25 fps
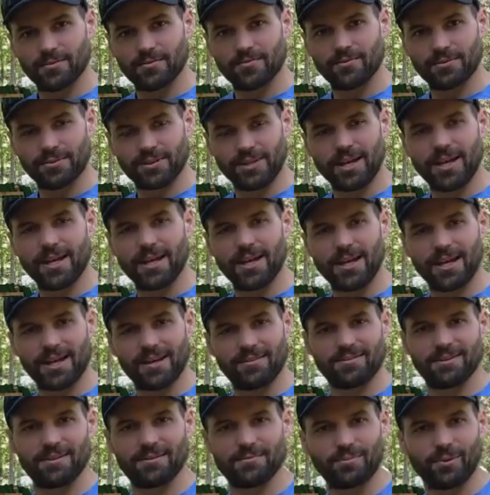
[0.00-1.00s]
they
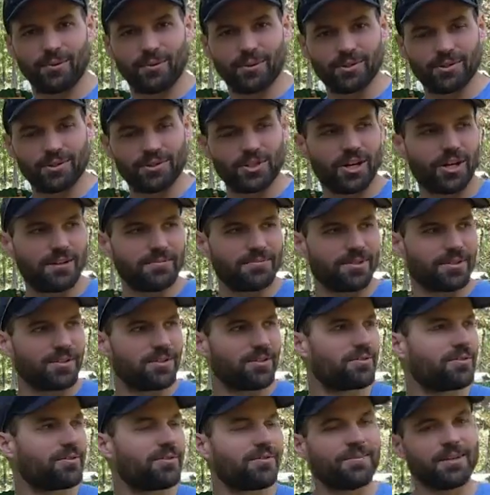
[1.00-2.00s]
have an important job to
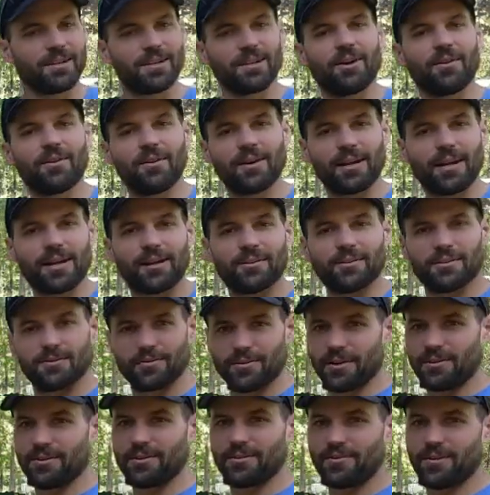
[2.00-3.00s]
do to be going out
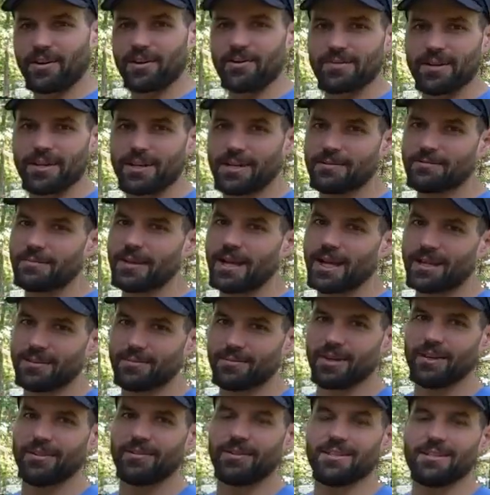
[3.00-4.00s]
around the farm eating
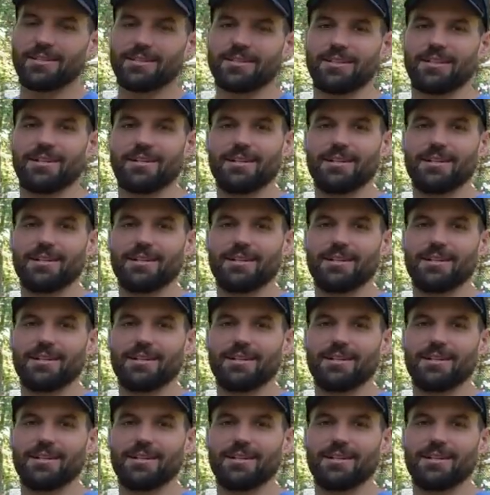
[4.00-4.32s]
blackberries.